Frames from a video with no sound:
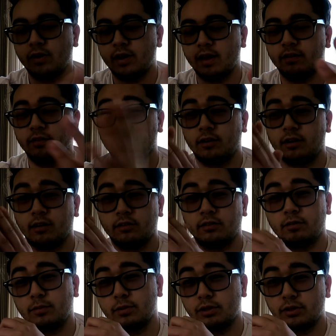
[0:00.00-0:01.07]
so you guys know, the
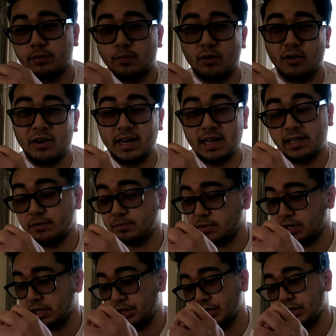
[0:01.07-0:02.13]
customer support is
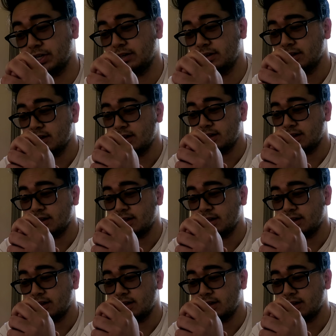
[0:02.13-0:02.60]
pretty good